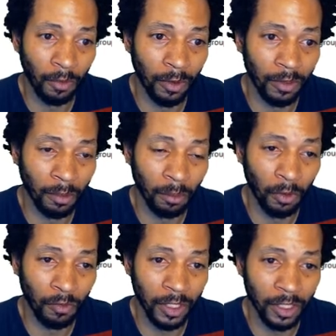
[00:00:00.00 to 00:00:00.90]

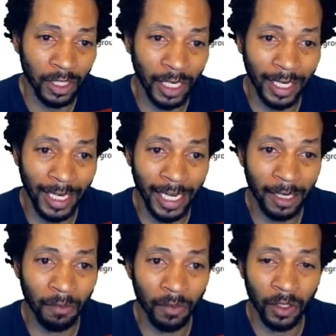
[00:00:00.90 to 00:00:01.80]
movies, and then
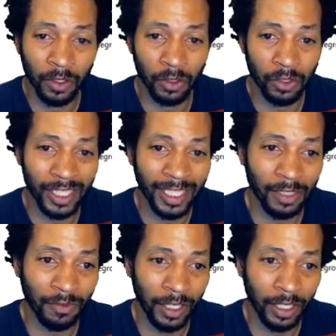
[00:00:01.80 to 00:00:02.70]
you'll see his
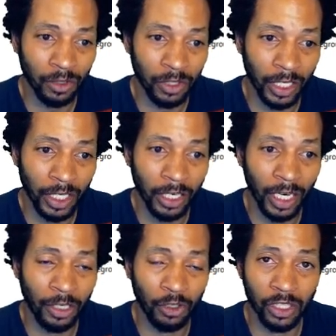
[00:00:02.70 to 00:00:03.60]
videos here, and
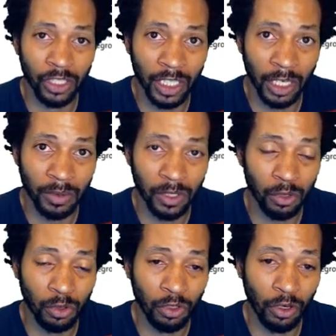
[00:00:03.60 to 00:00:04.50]
you just
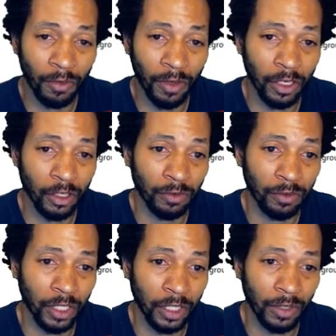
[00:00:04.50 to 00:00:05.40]
substitute your videos for
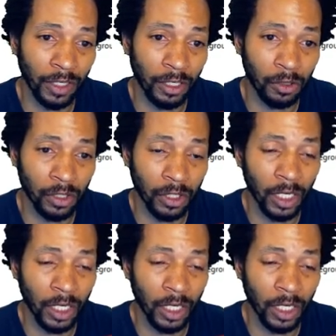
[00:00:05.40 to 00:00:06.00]
his videos.